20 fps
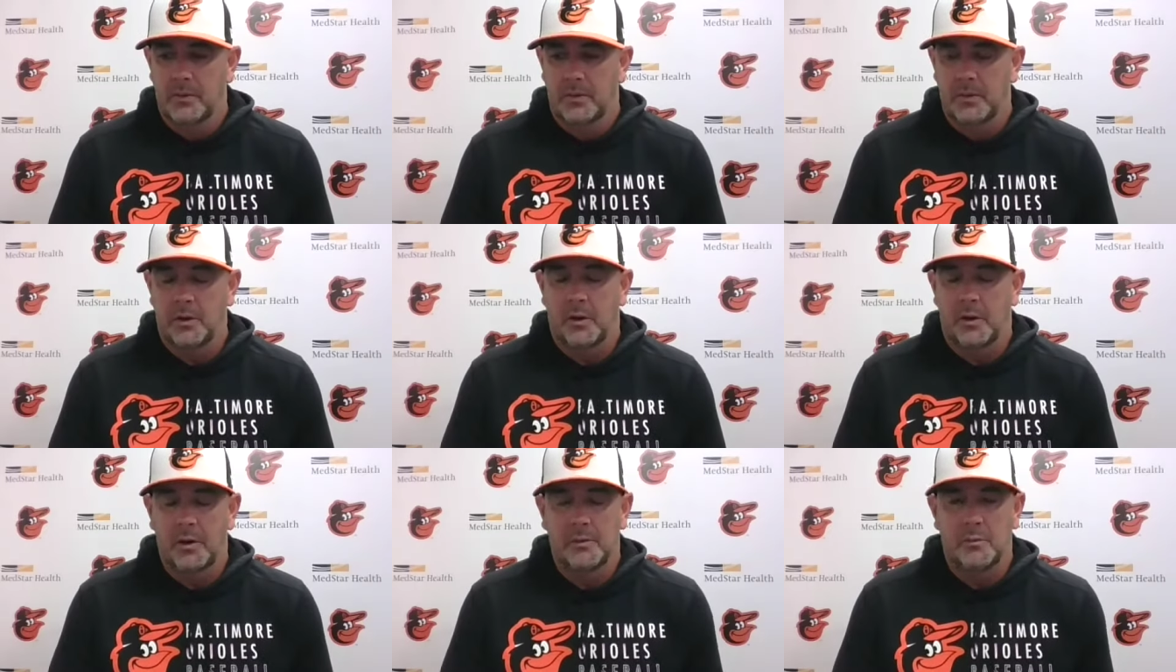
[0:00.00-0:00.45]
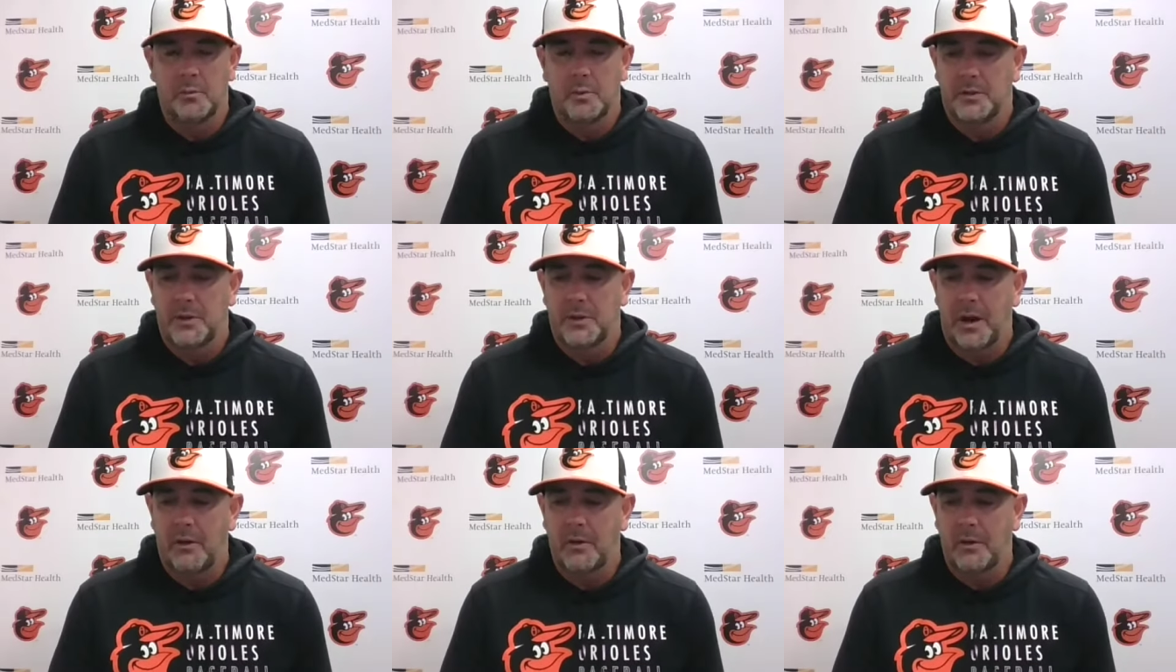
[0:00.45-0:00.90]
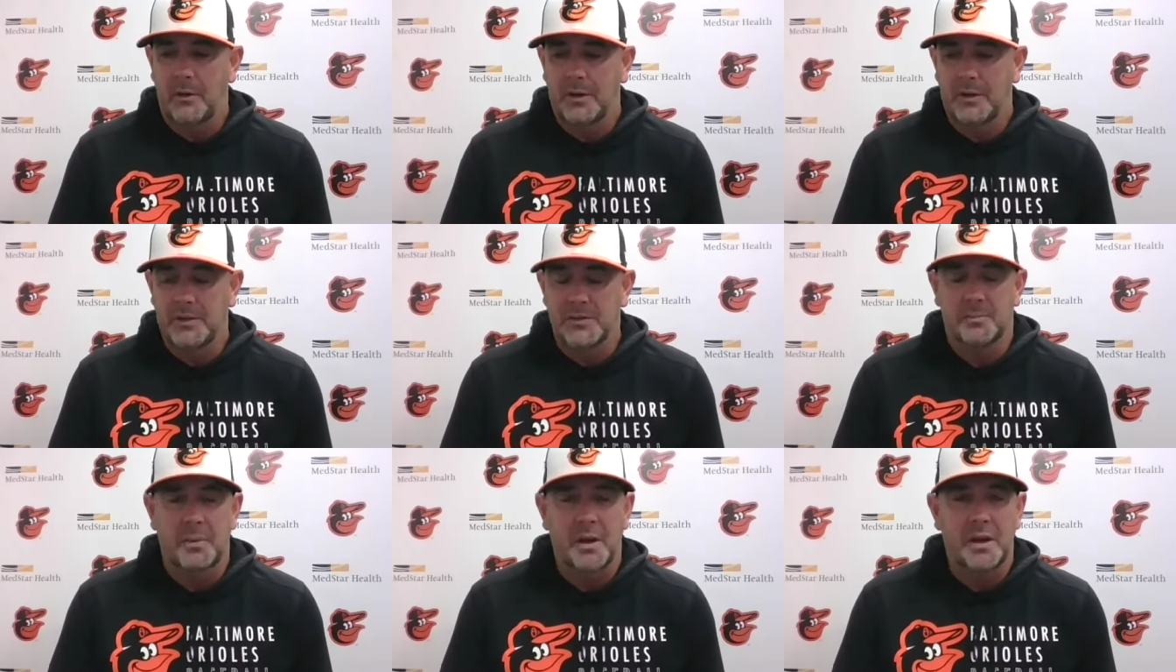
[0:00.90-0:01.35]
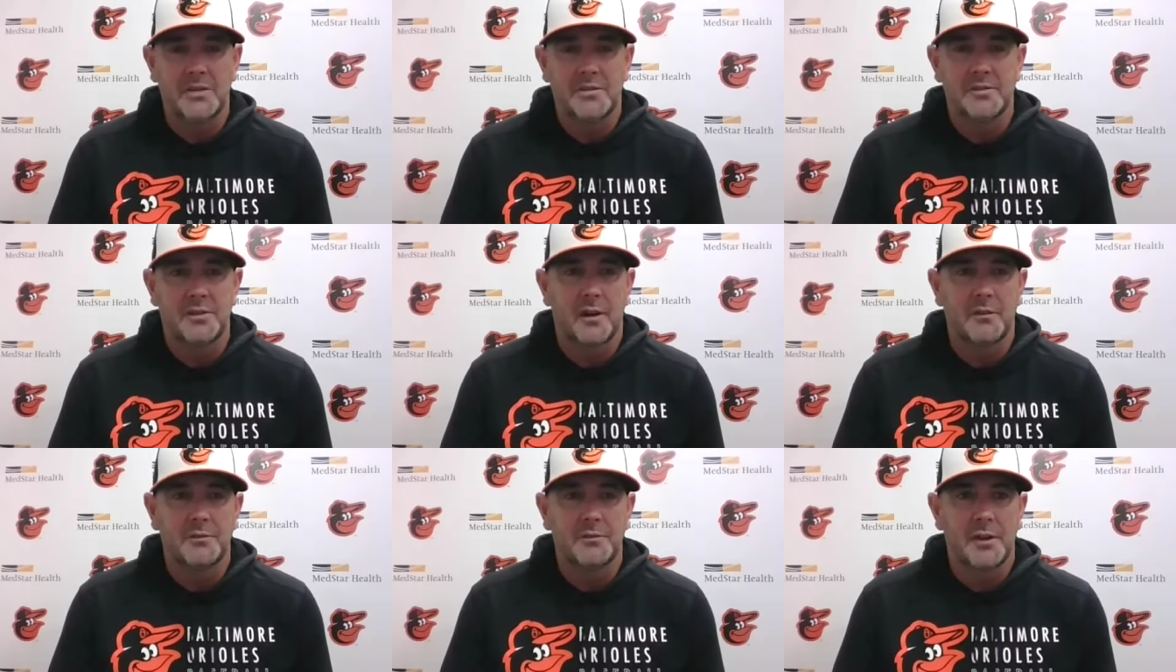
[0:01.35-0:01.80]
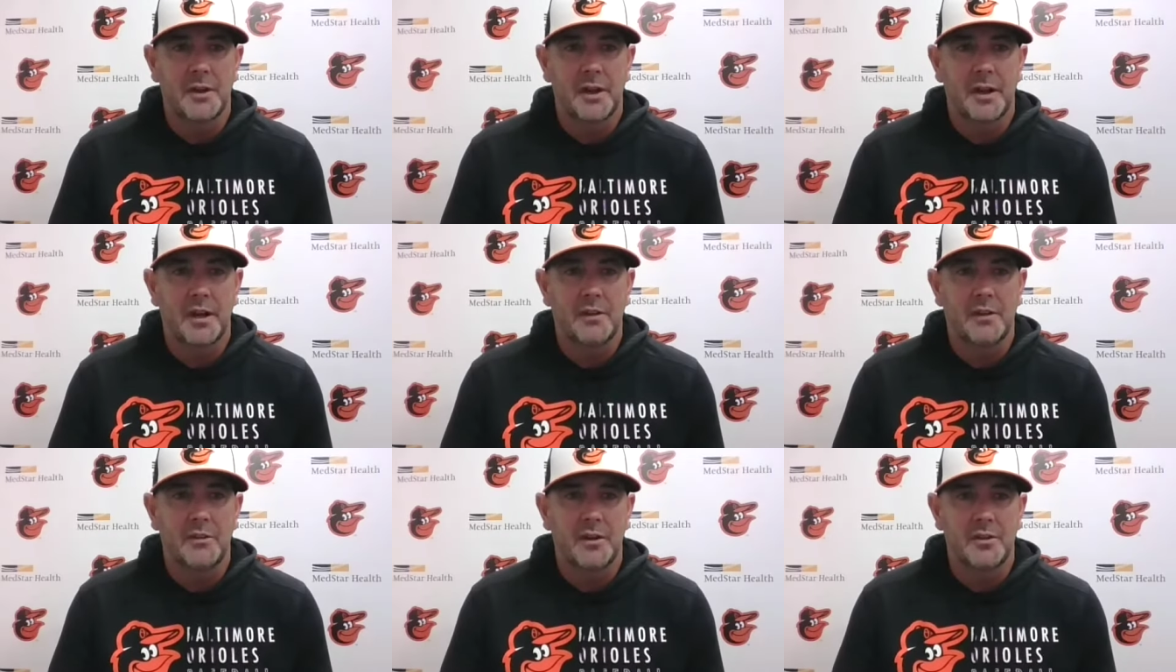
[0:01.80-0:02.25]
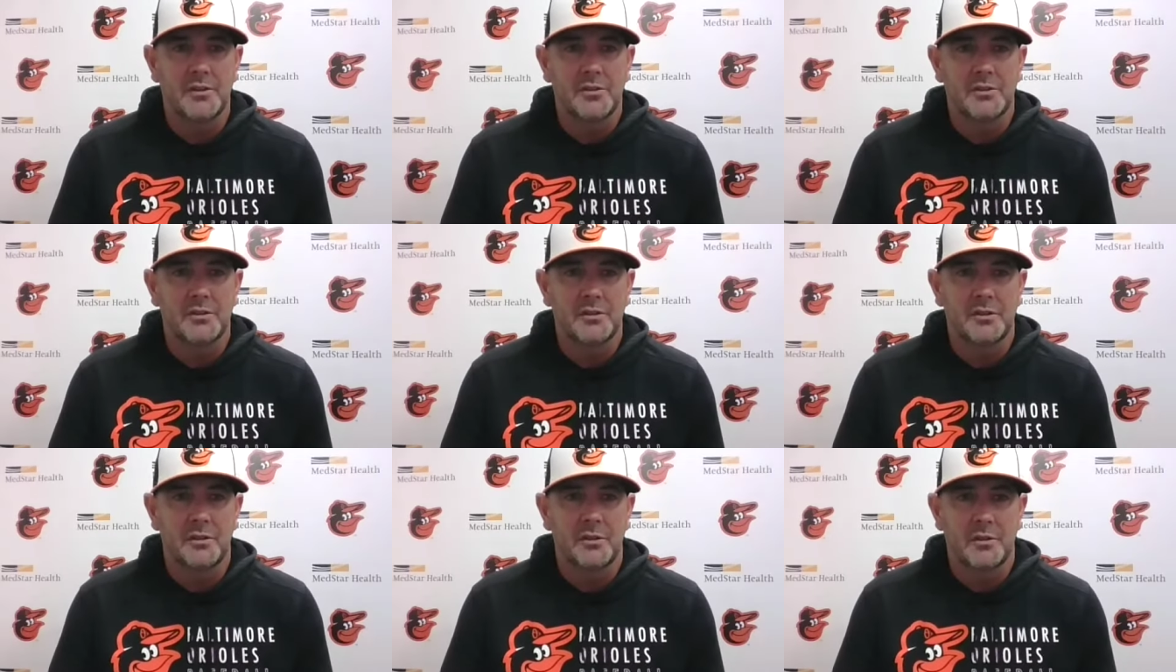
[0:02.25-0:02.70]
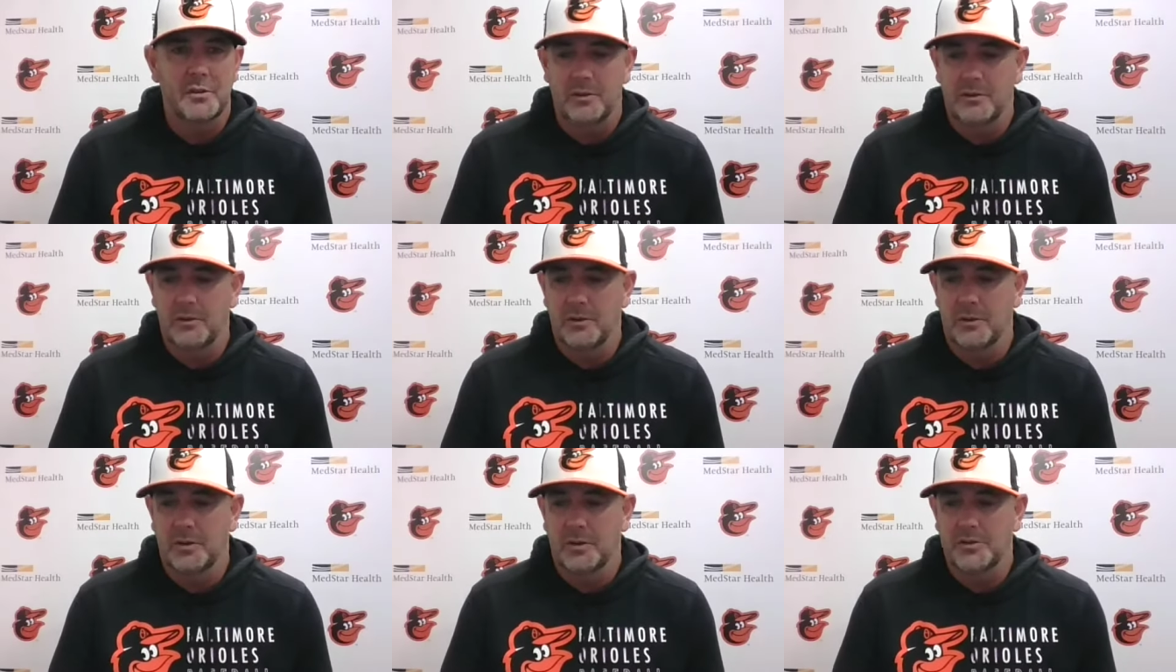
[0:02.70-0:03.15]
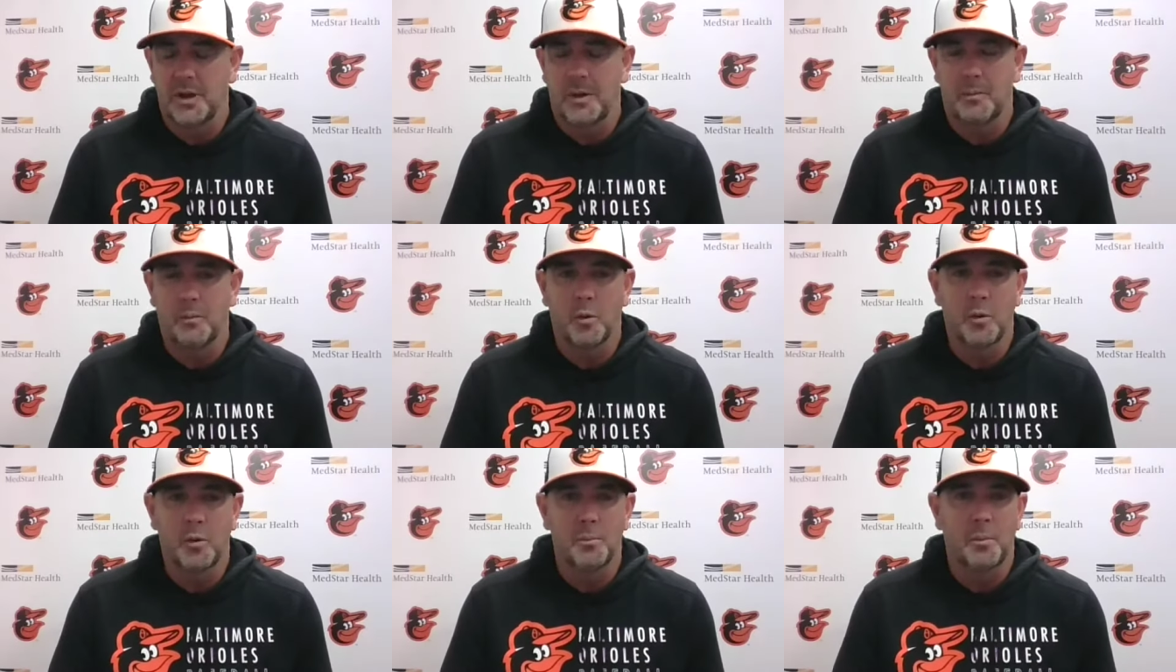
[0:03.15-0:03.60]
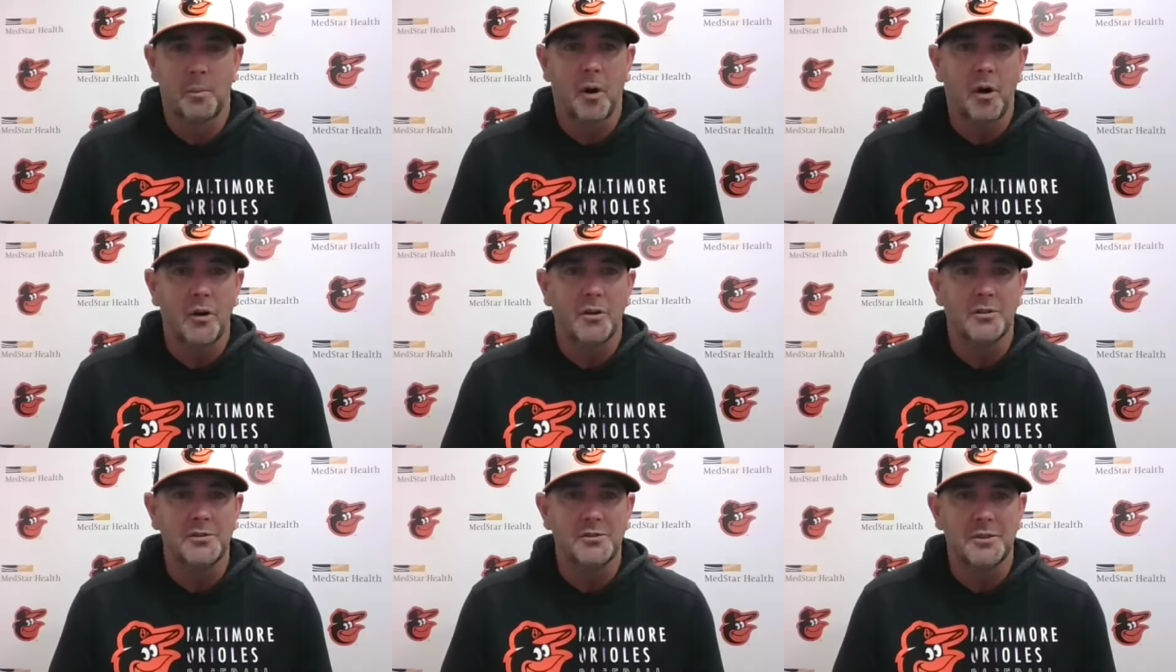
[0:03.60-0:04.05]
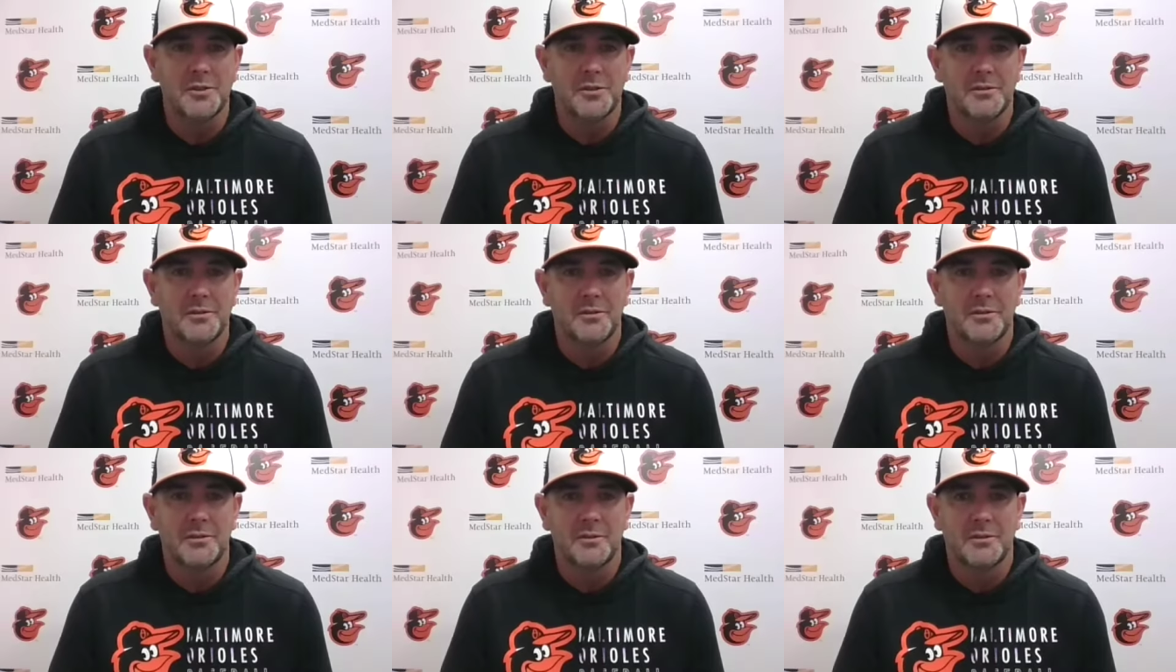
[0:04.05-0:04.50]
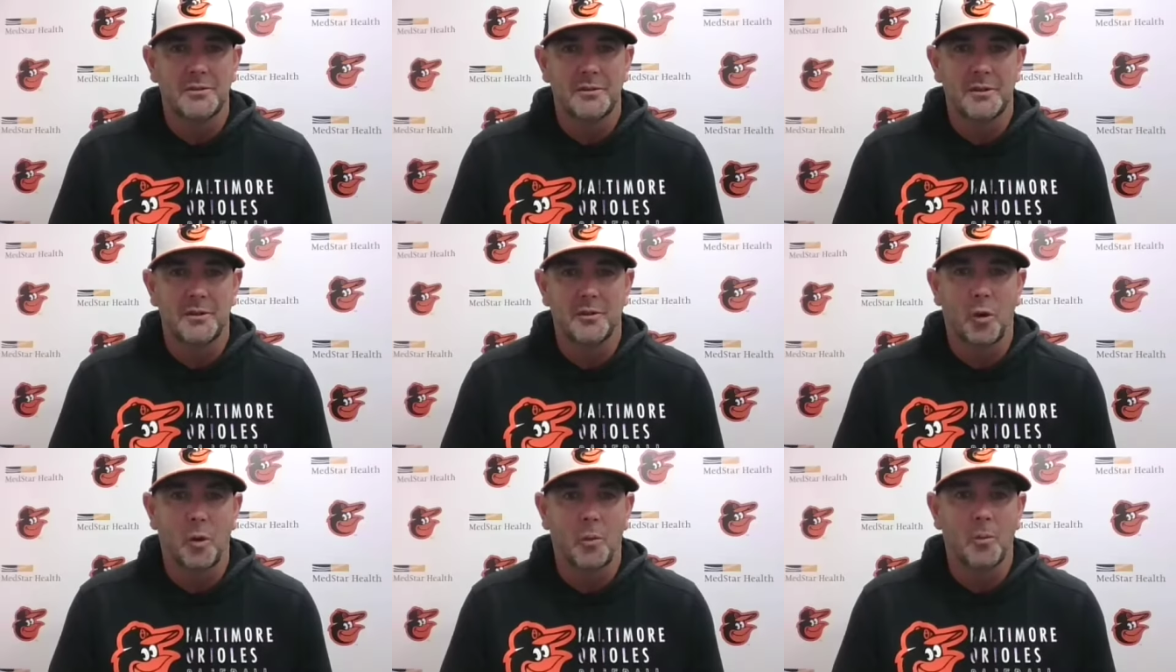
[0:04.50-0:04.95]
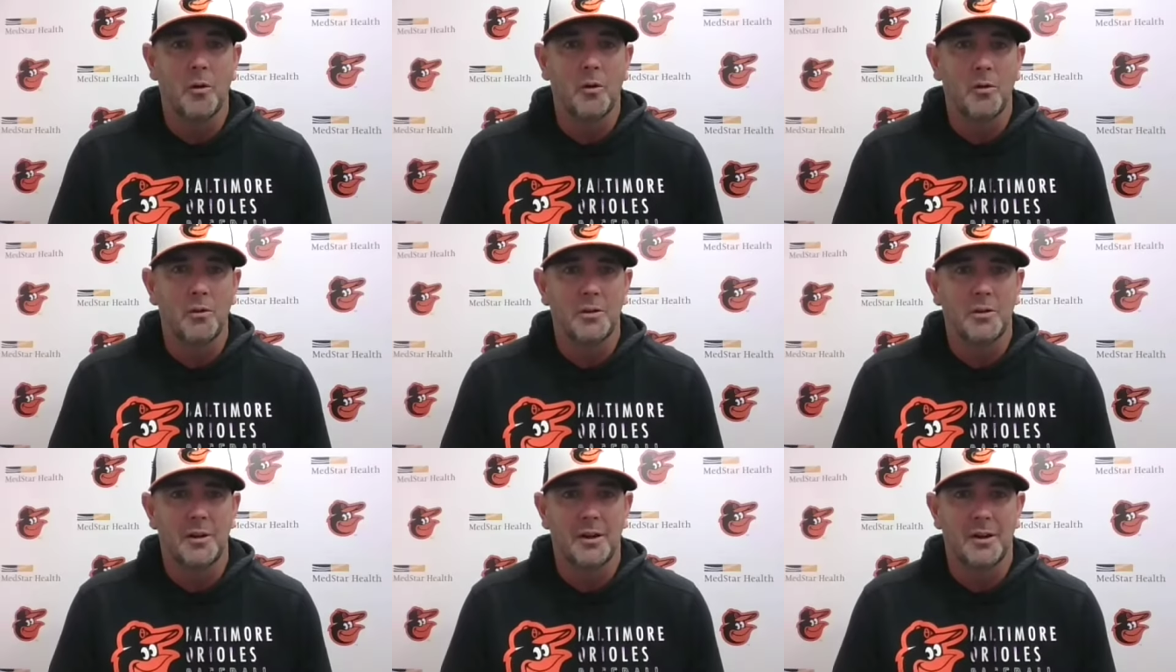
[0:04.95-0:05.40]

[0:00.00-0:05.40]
You know, without his best stuff today, I thought you you know you saw more balls than than normal.